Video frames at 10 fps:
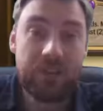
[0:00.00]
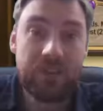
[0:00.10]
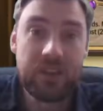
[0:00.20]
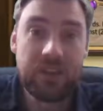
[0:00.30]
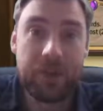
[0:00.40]
I
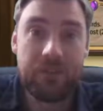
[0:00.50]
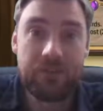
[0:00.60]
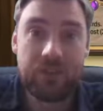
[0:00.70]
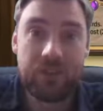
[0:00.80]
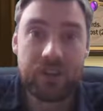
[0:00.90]
think
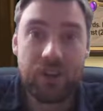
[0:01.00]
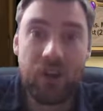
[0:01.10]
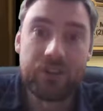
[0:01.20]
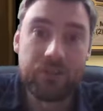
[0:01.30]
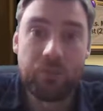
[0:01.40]
about certain
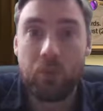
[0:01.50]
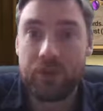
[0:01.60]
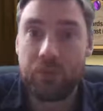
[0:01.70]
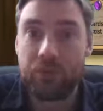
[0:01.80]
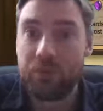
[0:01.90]
cards and
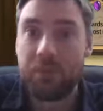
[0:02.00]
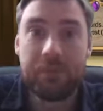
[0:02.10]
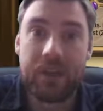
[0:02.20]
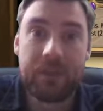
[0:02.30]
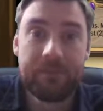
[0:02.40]
which ones will be better.